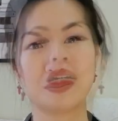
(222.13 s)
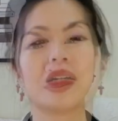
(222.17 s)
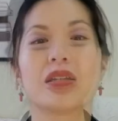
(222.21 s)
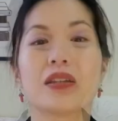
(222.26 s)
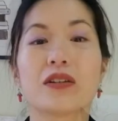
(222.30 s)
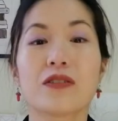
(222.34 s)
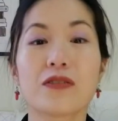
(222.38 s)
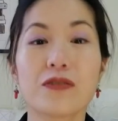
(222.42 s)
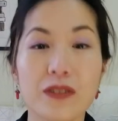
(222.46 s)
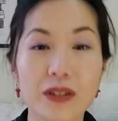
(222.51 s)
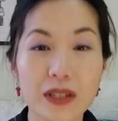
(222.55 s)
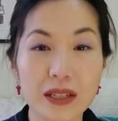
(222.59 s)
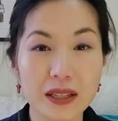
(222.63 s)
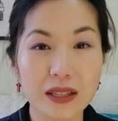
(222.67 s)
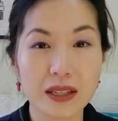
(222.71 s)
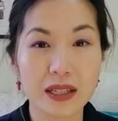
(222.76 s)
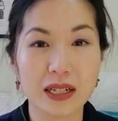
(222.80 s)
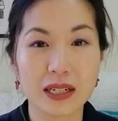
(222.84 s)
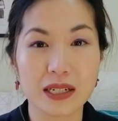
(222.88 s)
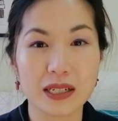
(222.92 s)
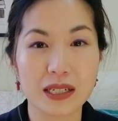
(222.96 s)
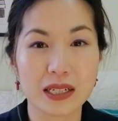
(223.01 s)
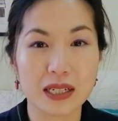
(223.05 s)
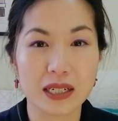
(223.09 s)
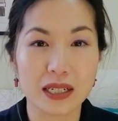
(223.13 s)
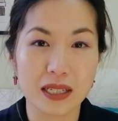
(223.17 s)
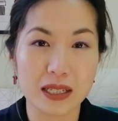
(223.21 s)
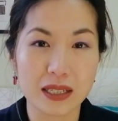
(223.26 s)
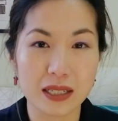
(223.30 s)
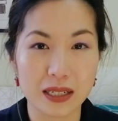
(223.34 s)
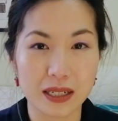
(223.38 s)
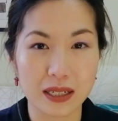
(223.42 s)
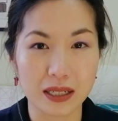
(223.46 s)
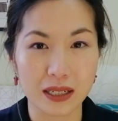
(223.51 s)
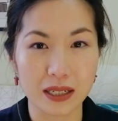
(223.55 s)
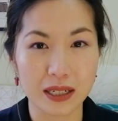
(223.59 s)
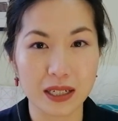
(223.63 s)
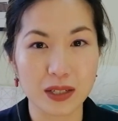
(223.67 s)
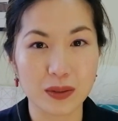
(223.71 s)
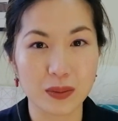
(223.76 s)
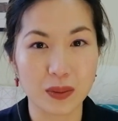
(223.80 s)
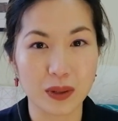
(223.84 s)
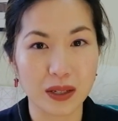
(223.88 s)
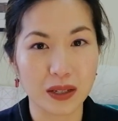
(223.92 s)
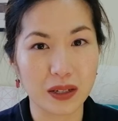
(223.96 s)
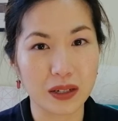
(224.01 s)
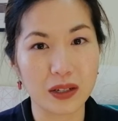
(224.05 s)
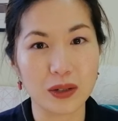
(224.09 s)
The fifth thing to consider is
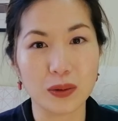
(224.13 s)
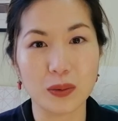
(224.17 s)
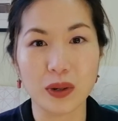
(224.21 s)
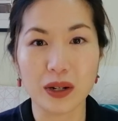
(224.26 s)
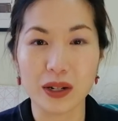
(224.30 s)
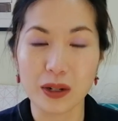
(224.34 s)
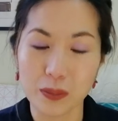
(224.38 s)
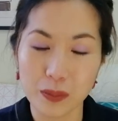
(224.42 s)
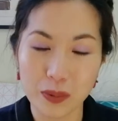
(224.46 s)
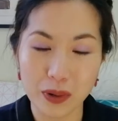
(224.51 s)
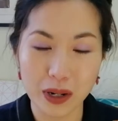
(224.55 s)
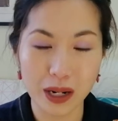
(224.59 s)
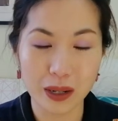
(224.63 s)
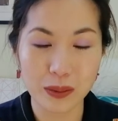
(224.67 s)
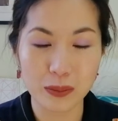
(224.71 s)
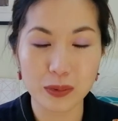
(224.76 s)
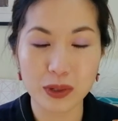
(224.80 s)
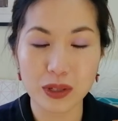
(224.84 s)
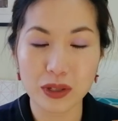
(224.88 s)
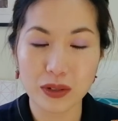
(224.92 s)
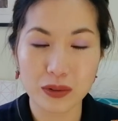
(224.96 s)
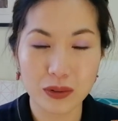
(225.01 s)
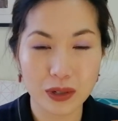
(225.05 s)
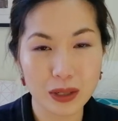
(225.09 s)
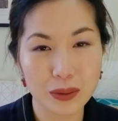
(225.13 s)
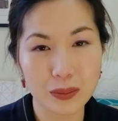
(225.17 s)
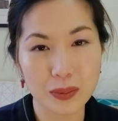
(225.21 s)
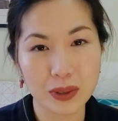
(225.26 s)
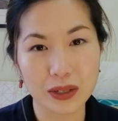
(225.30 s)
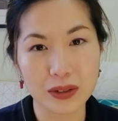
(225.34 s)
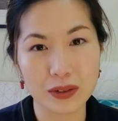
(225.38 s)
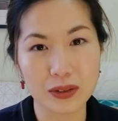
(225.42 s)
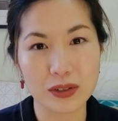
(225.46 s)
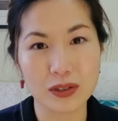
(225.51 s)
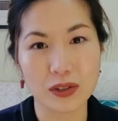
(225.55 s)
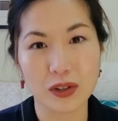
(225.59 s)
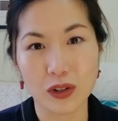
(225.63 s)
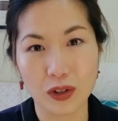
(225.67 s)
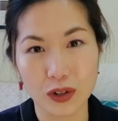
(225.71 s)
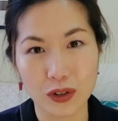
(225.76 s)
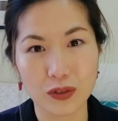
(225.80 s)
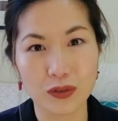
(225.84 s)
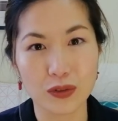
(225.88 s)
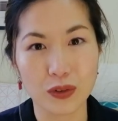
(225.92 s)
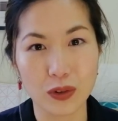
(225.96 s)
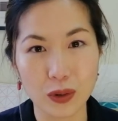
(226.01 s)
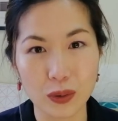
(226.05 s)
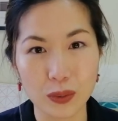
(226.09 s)
whether you want a pram with three wheels or
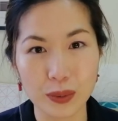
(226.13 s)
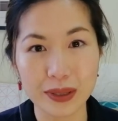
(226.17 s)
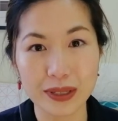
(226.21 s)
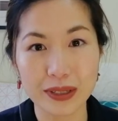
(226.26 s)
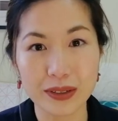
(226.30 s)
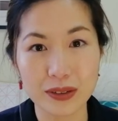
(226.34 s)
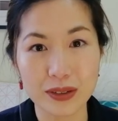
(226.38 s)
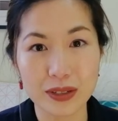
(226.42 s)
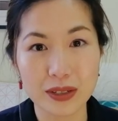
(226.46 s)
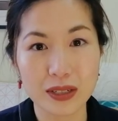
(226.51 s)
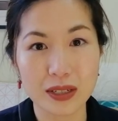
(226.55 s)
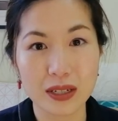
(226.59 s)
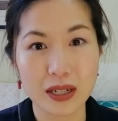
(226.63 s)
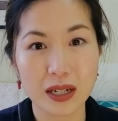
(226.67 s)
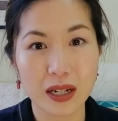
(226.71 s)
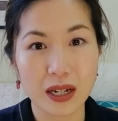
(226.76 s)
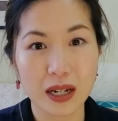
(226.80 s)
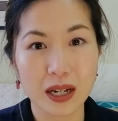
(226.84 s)
four wheels.